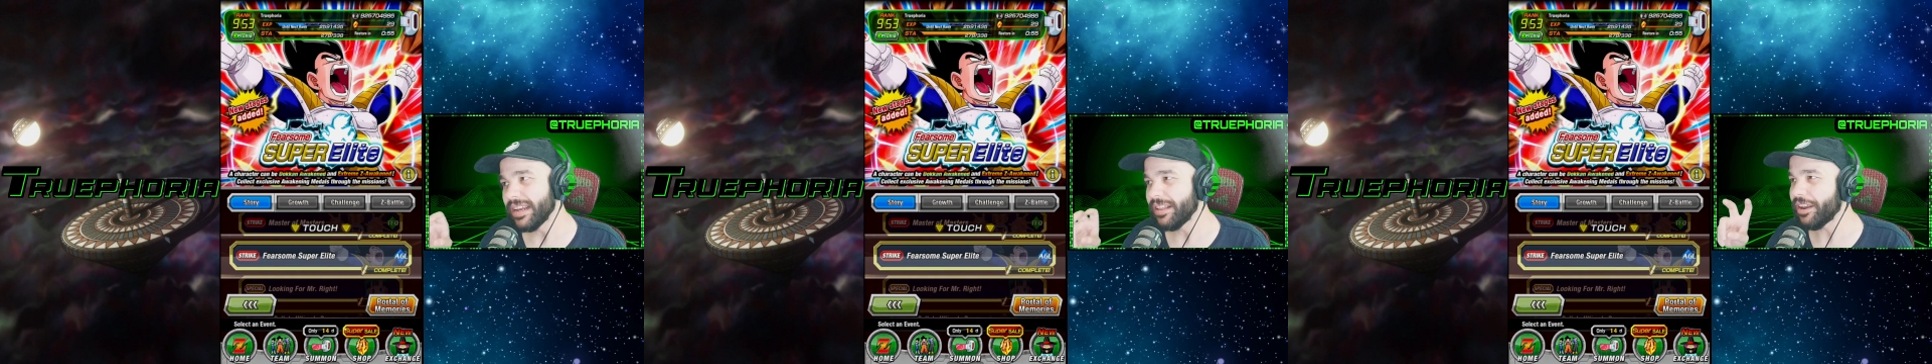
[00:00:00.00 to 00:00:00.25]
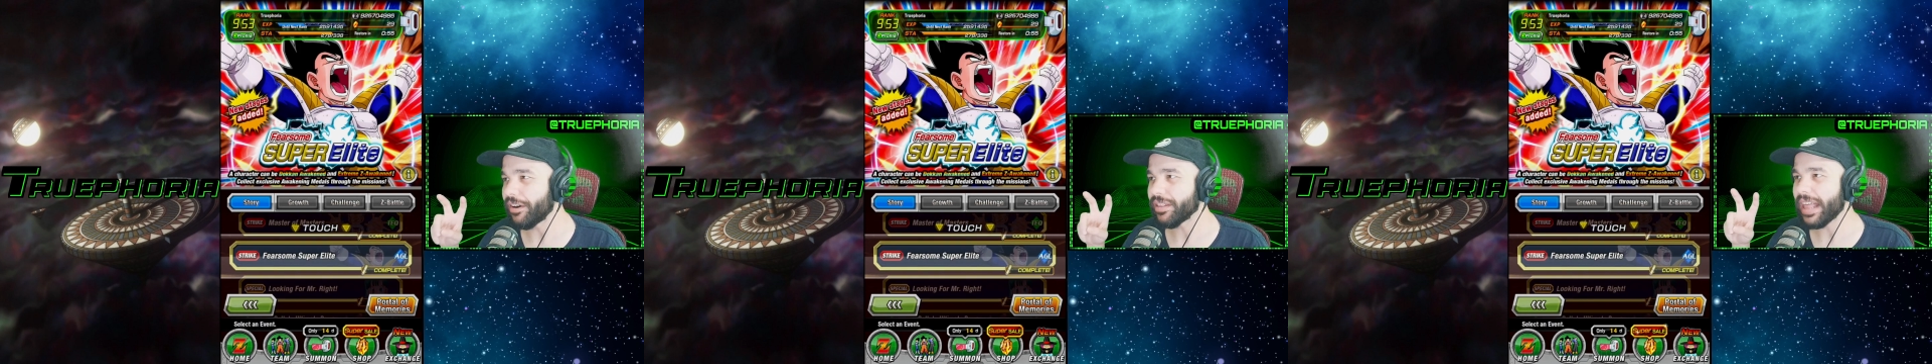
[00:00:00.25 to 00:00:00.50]

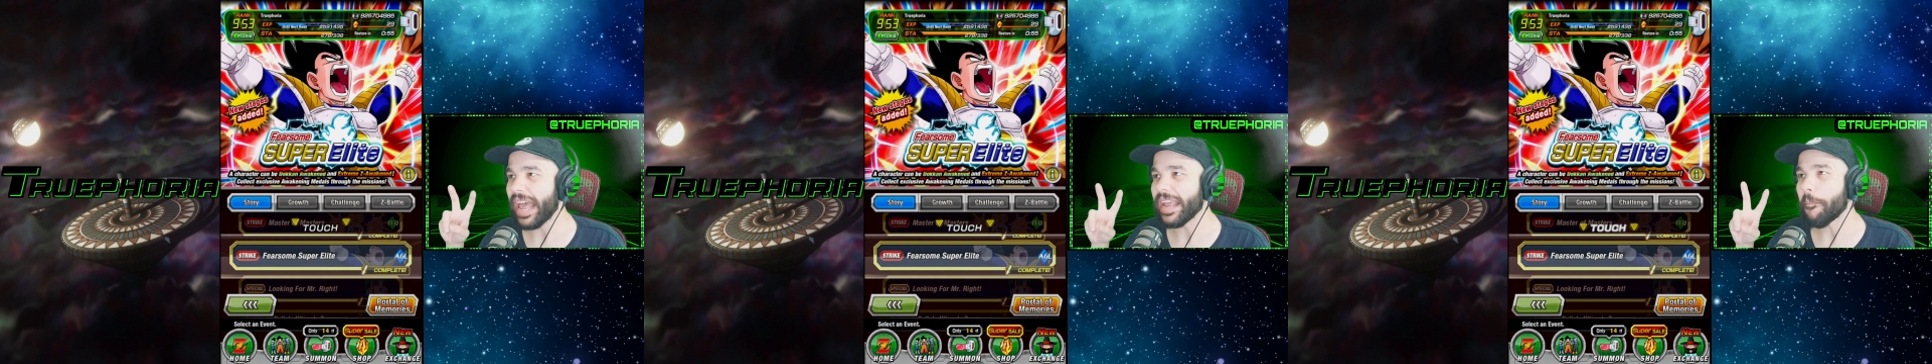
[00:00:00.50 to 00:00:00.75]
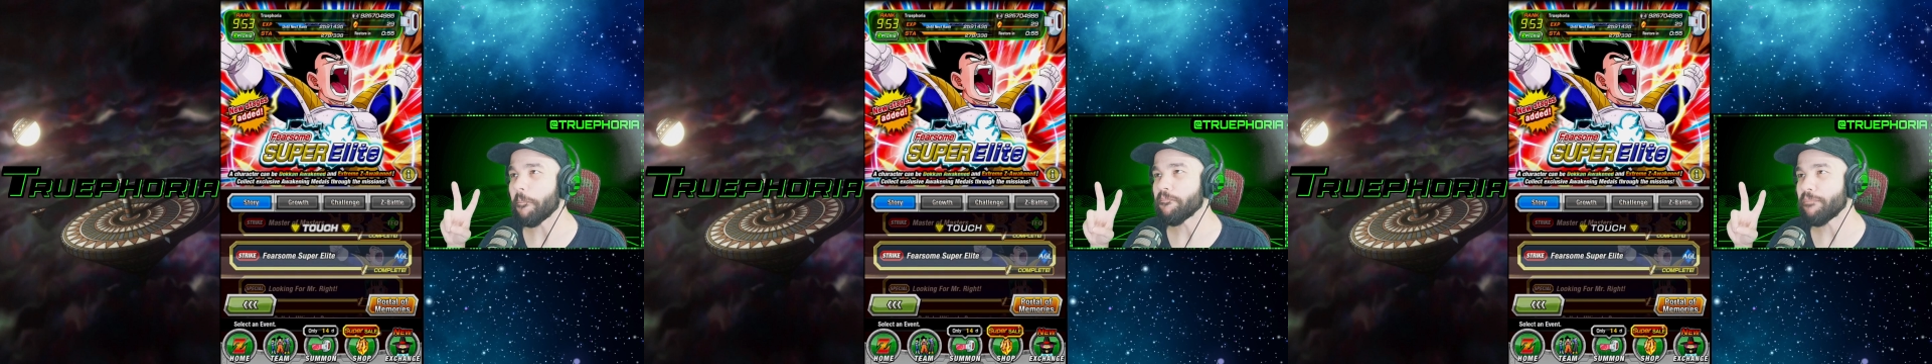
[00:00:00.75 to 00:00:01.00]
they're
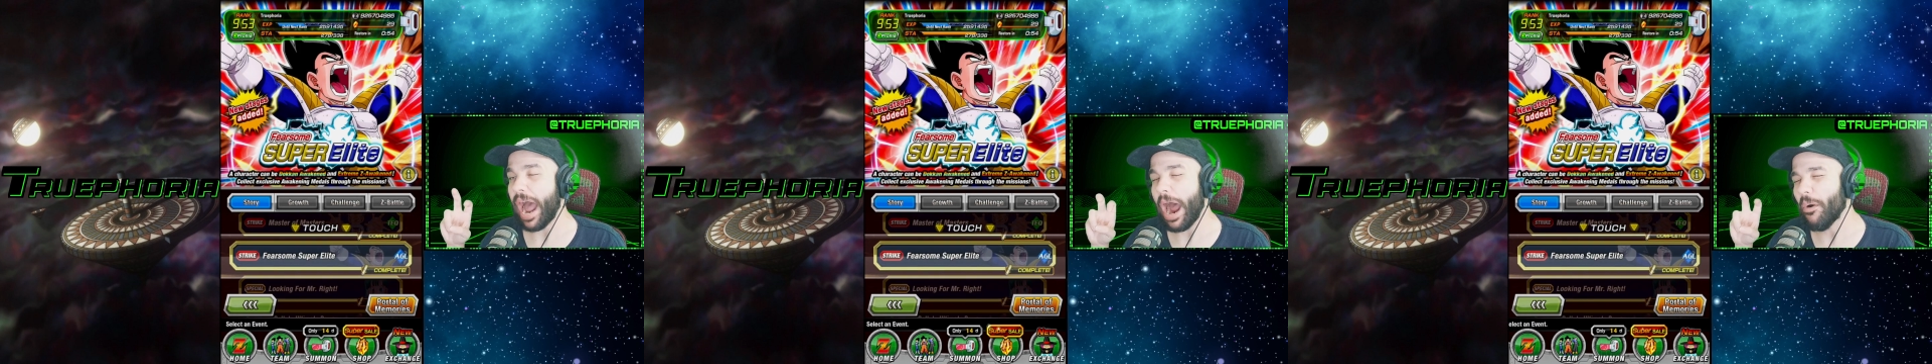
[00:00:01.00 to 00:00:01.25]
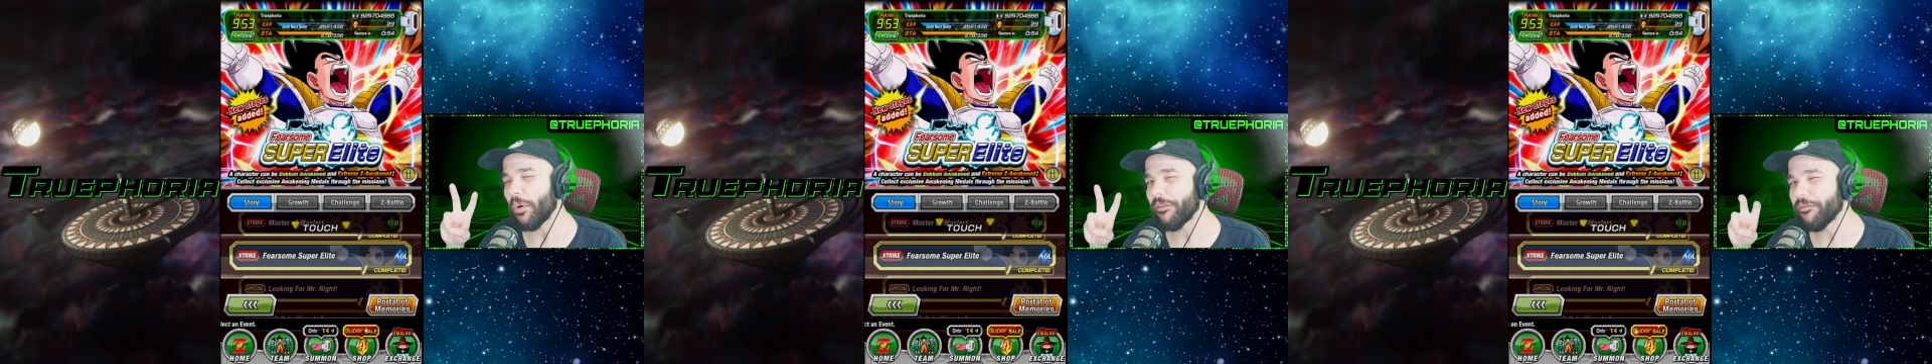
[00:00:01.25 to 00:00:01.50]
like
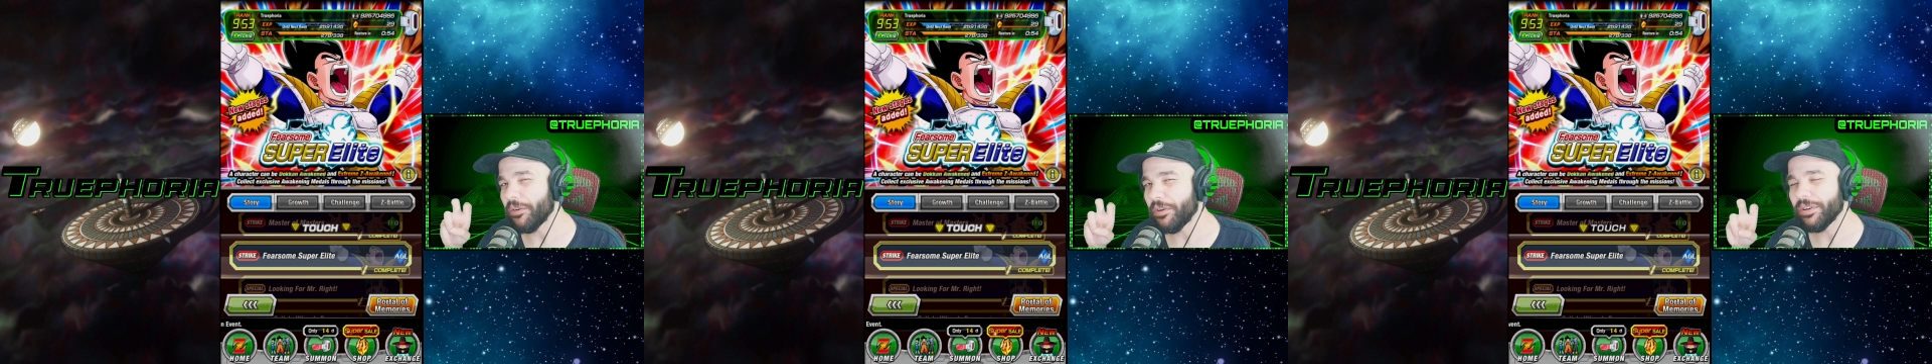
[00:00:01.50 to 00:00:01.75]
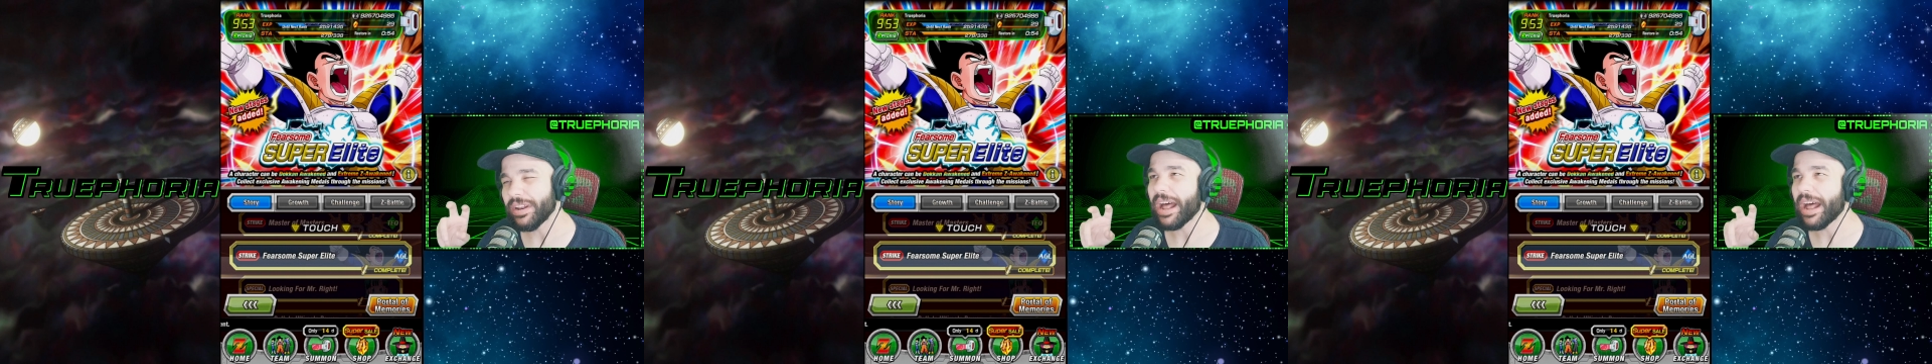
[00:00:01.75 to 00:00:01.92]
powerful,